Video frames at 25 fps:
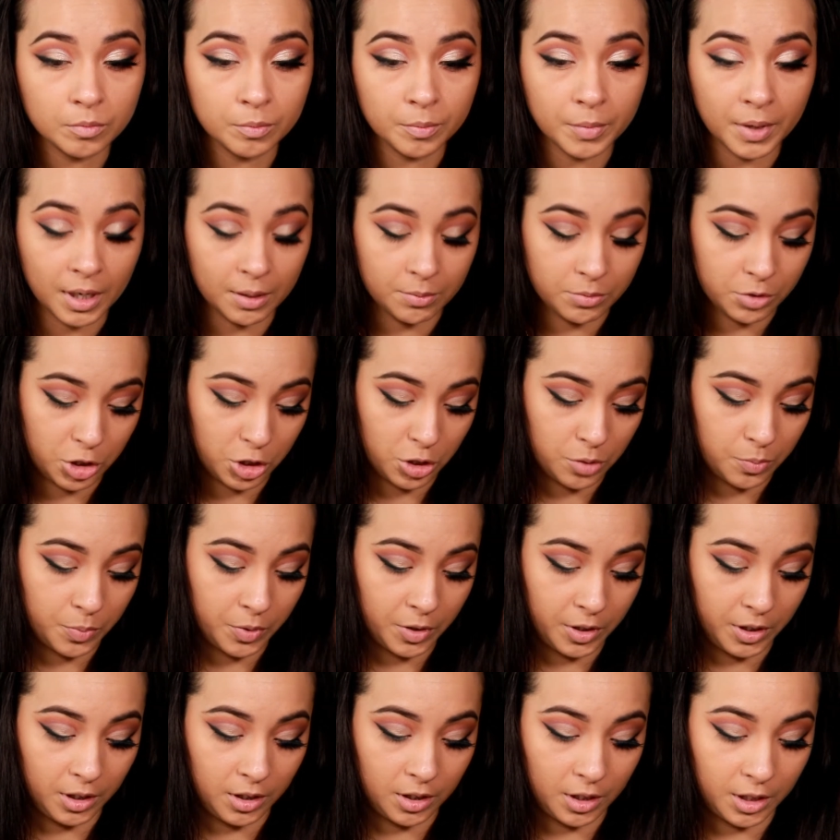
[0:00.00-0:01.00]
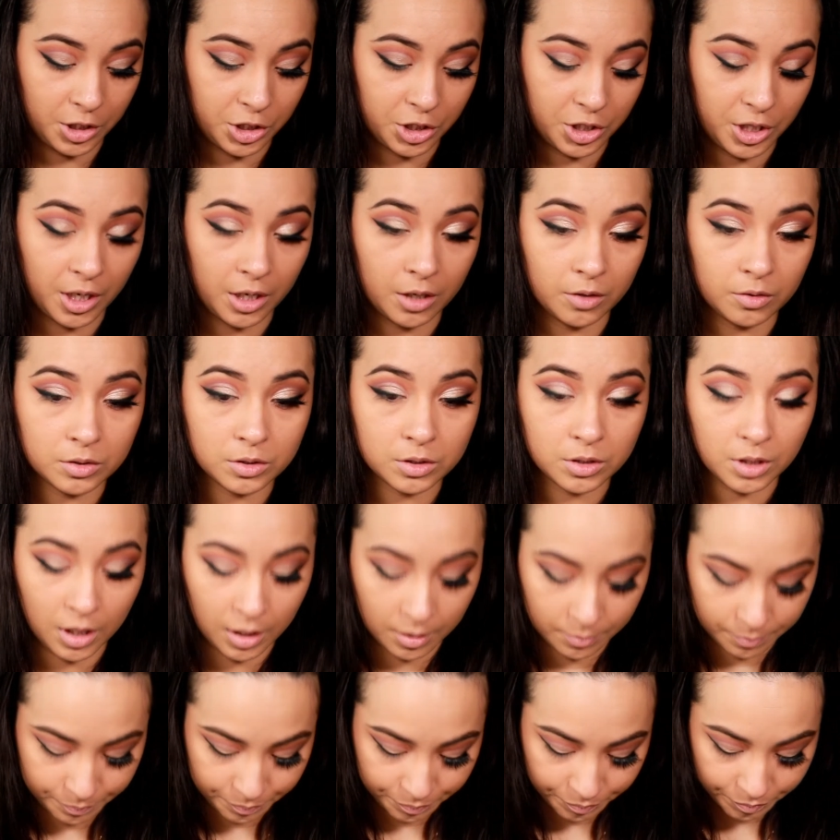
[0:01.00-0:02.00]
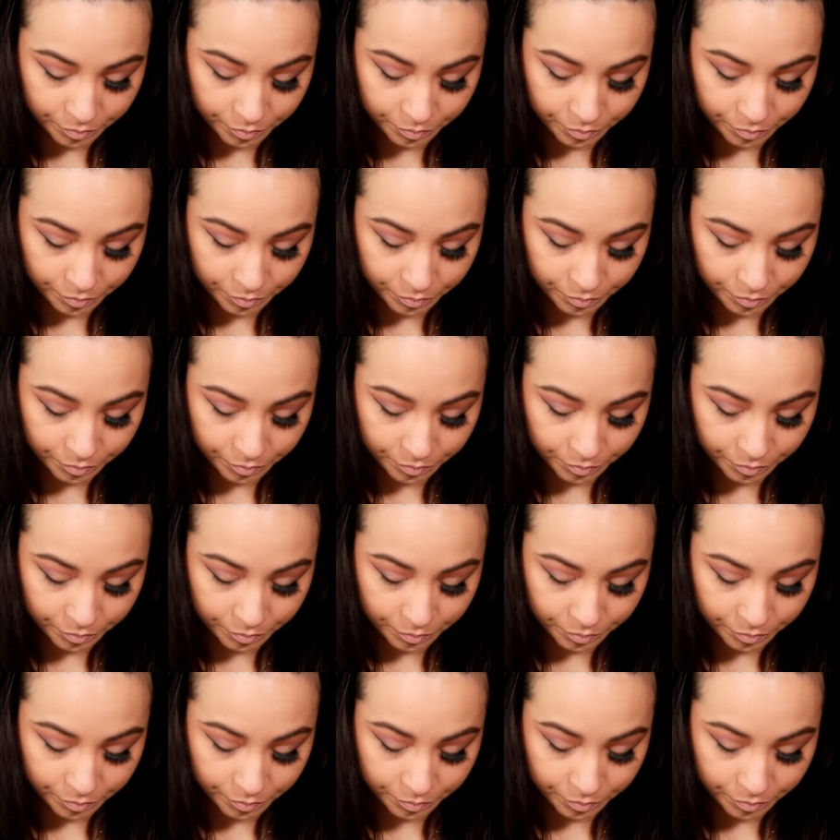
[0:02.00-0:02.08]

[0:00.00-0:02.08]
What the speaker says: But I'm just putting eyeshadow on top.